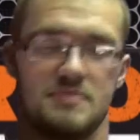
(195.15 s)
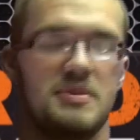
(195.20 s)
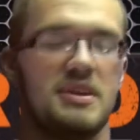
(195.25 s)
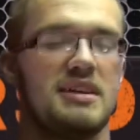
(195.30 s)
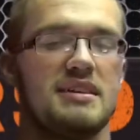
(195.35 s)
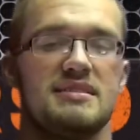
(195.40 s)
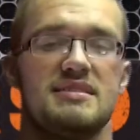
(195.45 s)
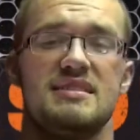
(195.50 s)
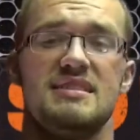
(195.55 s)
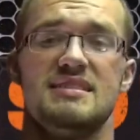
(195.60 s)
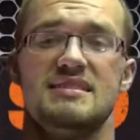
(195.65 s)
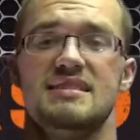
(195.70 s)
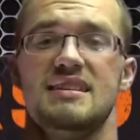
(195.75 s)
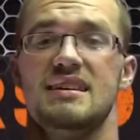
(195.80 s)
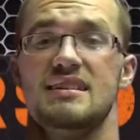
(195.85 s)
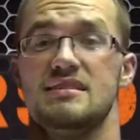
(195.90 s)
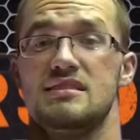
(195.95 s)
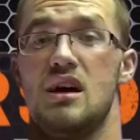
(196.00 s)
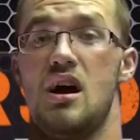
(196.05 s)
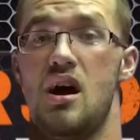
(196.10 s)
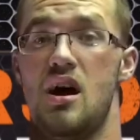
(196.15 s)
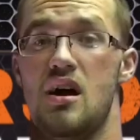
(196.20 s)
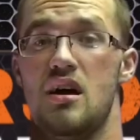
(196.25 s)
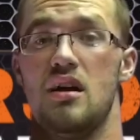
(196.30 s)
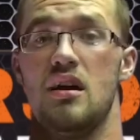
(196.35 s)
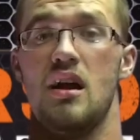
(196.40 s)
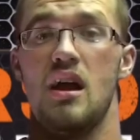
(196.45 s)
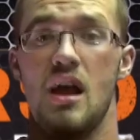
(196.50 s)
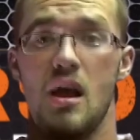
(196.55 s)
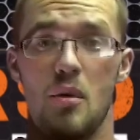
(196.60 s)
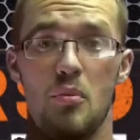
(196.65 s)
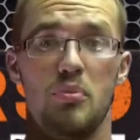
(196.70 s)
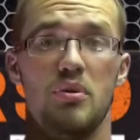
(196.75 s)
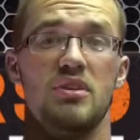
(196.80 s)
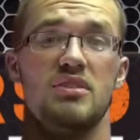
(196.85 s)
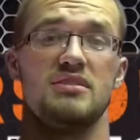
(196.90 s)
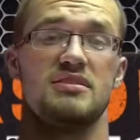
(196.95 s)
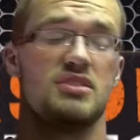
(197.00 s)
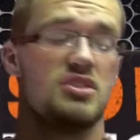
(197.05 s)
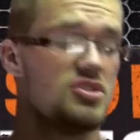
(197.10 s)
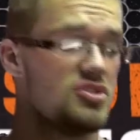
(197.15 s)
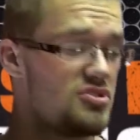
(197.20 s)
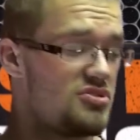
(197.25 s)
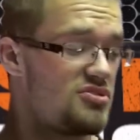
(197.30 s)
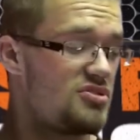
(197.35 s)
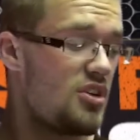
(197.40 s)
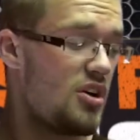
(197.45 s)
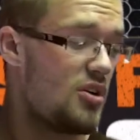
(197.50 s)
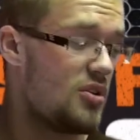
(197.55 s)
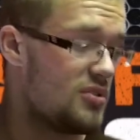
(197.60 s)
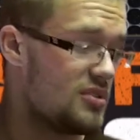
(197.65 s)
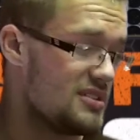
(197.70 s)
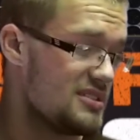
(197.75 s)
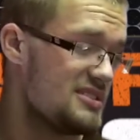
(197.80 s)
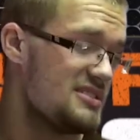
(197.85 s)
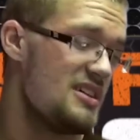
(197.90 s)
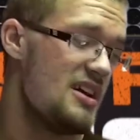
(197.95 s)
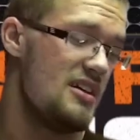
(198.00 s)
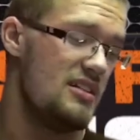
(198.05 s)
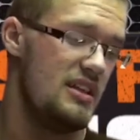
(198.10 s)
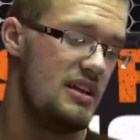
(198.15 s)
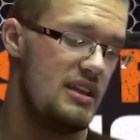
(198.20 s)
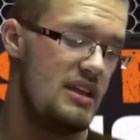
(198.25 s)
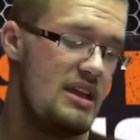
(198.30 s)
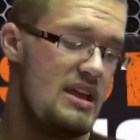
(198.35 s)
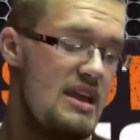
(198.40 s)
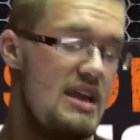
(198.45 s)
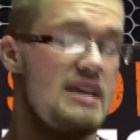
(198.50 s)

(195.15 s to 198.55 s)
Because these things are built so solid.